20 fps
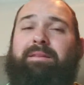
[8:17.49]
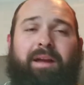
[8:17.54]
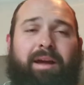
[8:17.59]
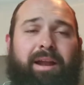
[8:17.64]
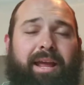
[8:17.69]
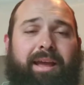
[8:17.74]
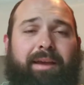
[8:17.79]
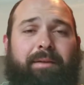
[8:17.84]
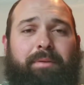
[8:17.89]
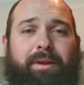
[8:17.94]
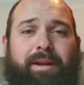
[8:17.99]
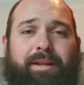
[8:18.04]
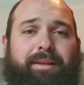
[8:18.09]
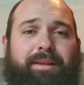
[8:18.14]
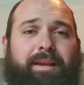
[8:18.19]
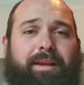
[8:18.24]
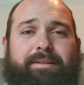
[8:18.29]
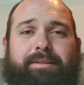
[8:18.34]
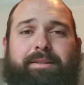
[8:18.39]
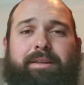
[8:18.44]
Not
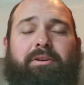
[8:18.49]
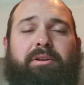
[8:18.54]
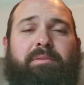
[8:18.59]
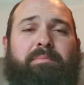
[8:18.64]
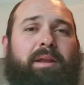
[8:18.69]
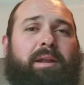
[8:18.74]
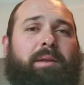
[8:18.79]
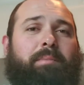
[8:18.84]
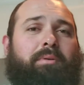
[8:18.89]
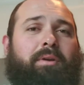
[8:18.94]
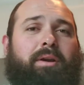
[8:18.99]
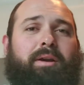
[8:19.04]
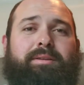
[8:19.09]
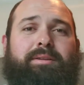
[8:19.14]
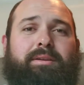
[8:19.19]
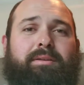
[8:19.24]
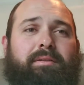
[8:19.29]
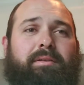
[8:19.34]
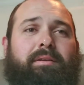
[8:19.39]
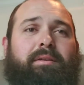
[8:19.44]
everybody takes 30 minute
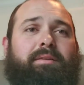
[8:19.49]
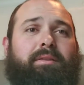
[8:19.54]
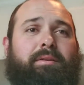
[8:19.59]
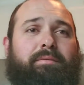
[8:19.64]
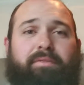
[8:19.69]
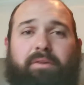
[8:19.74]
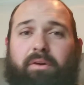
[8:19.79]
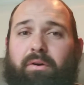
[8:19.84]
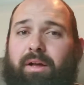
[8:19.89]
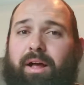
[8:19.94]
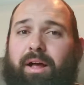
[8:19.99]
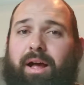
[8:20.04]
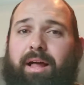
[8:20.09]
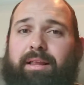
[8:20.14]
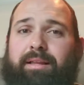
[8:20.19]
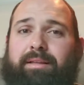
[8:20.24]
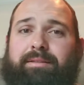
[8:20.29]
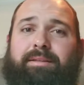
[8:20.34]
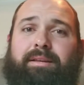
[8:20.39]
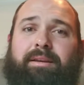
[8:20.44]
breaks on the, the fuel
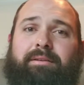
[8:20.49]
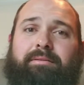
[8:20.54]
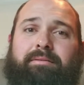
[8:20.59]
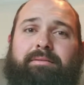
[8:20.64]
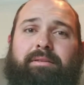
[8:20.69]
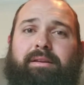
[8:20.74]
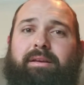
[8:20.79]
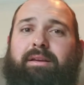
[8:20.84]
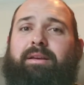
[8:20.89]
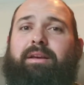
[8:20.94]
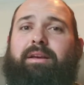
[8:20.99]
island, so